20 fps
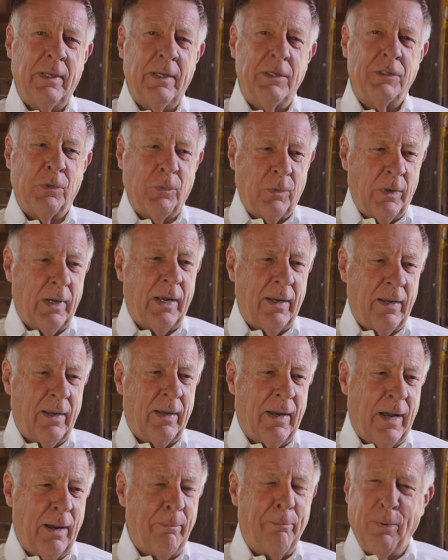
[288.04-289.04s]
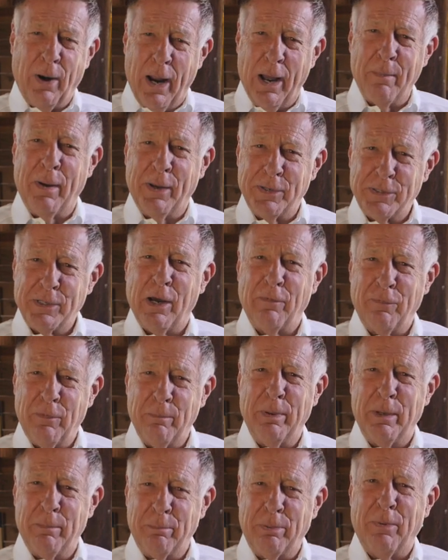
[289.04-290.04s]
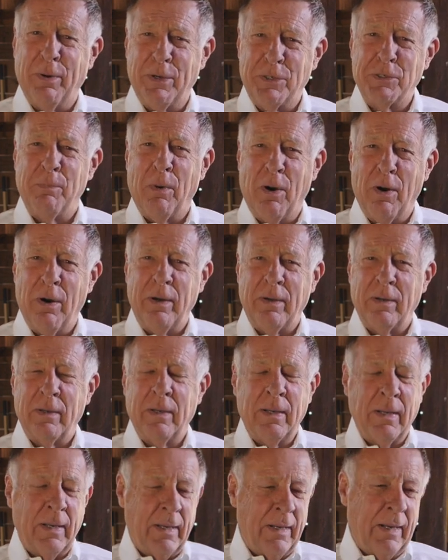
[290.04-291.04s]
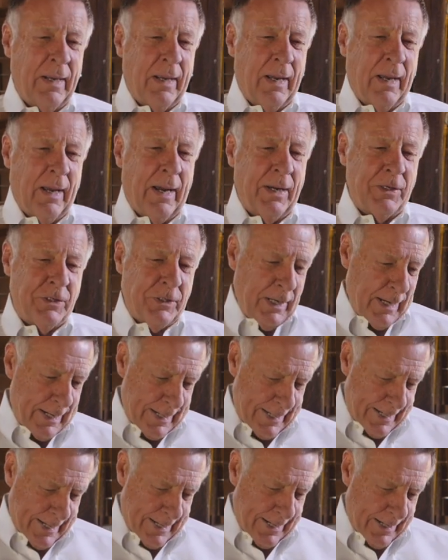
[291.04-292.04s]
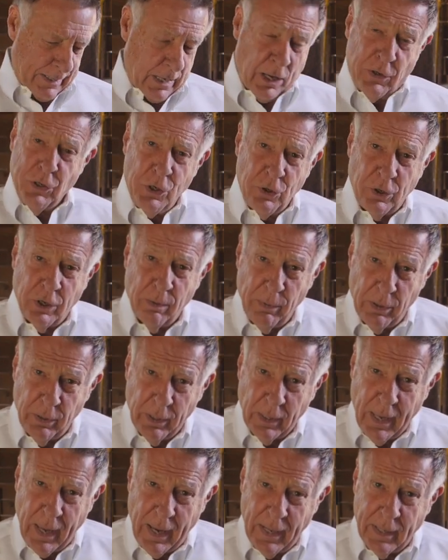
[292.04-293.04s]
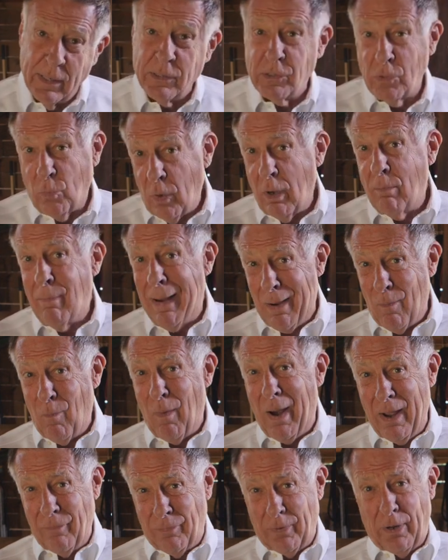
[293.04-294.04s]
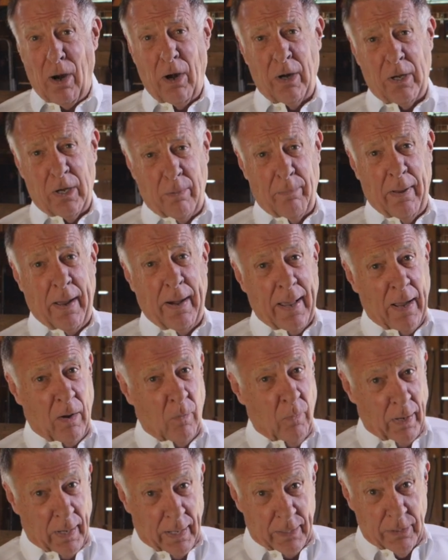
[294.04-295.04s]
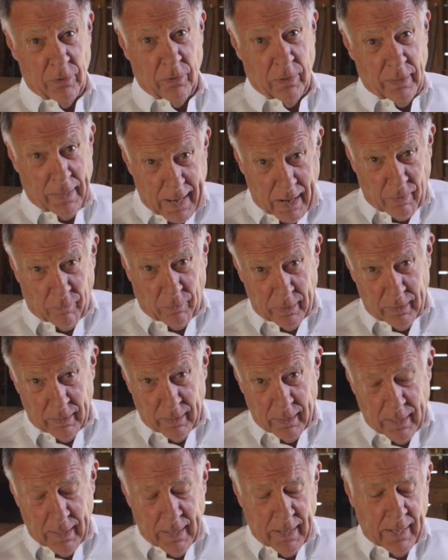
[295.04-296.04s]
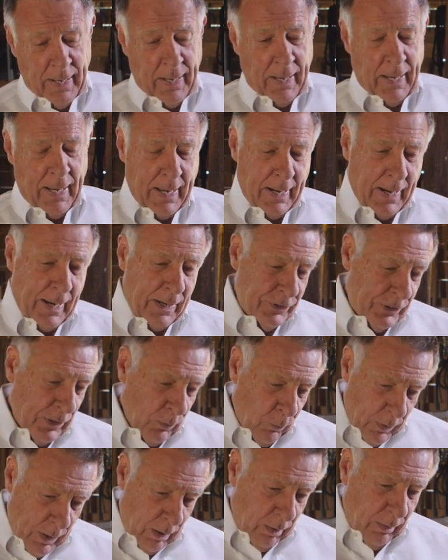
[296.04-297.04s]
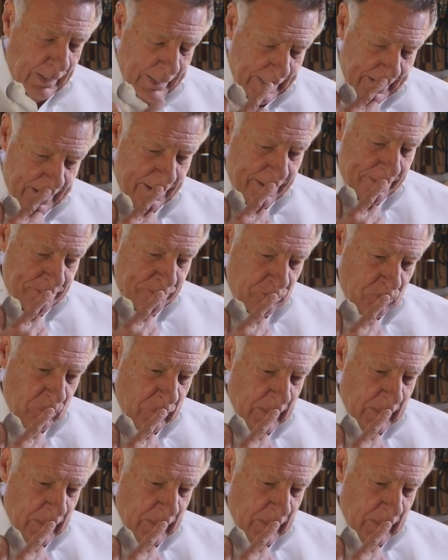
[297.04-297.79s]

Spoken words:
He said, well, I pride myself in being pretty smart. I said, can you communicate? He said, well, my wife would argue about how well I do on that one. And I said, well,